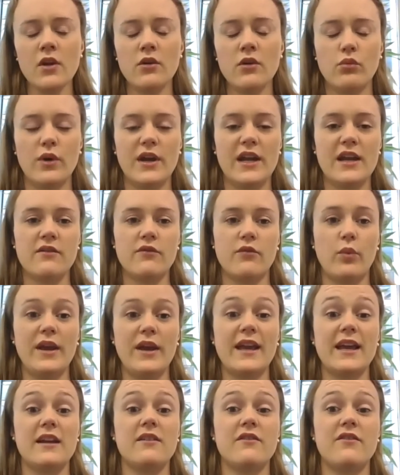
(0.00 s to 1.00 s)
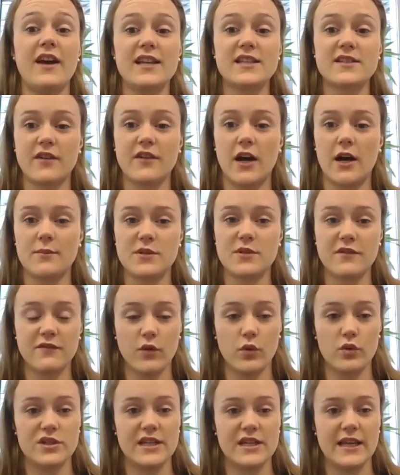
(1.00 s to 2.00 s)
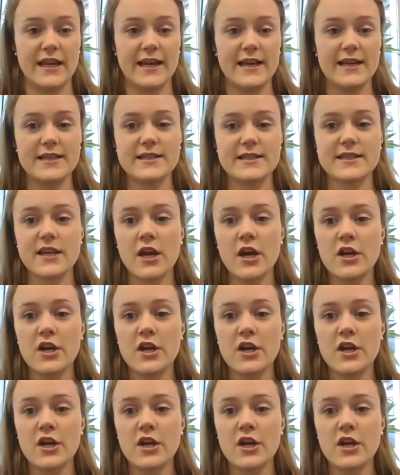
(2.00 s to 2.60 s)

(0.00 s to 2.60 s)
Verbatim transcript: we, in, we can invest for up to 40 years.